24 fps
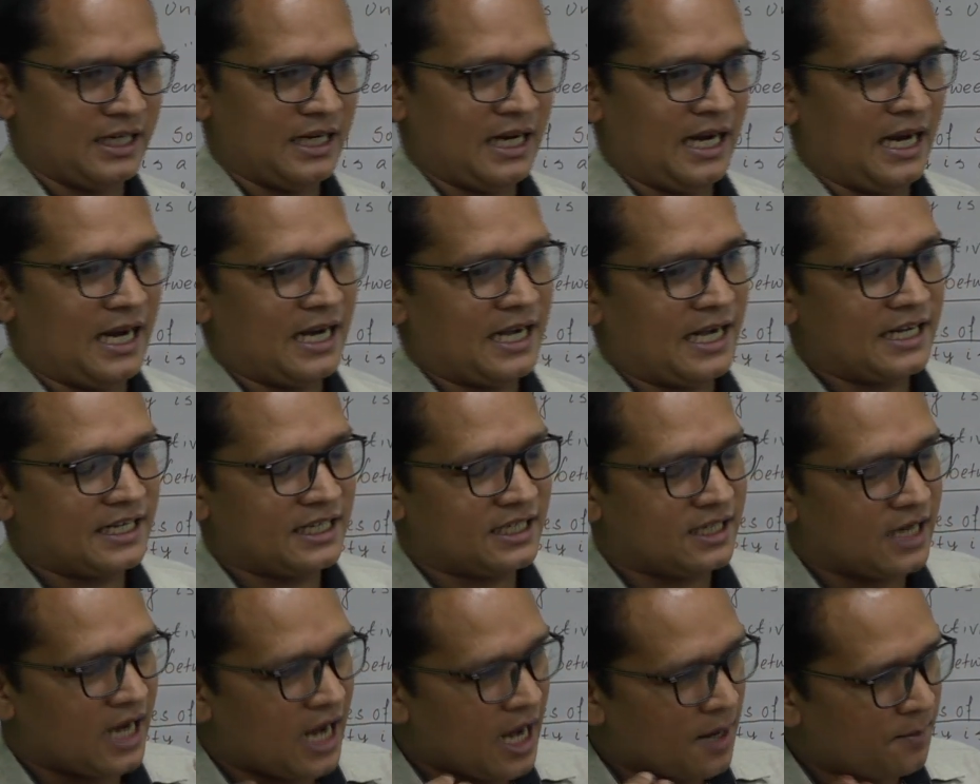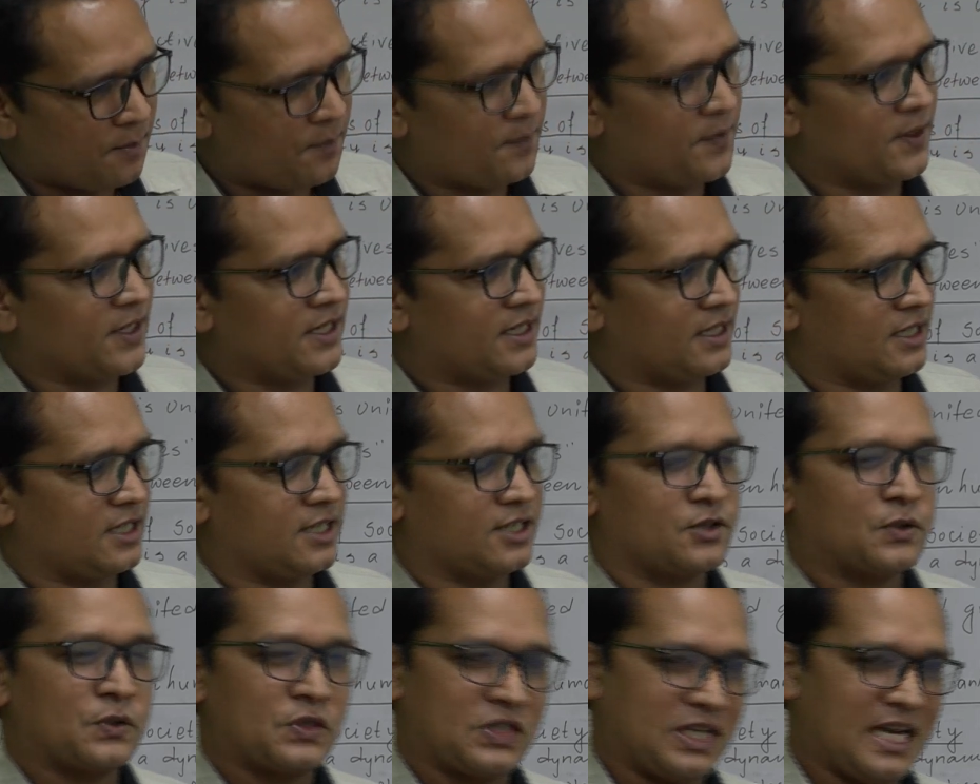And in every
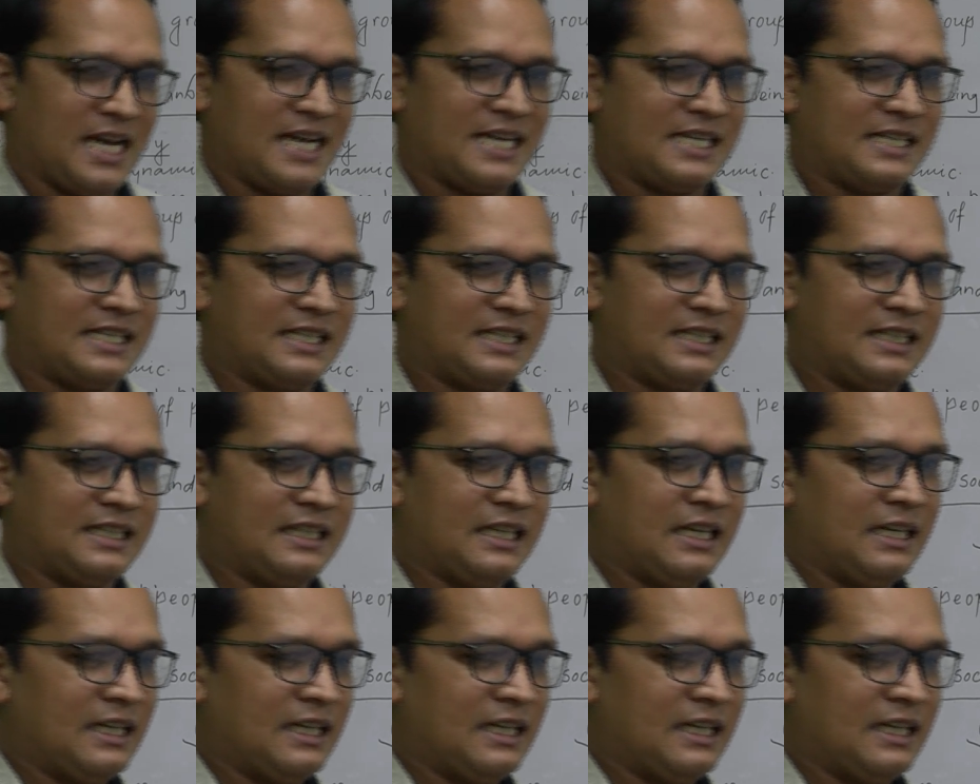society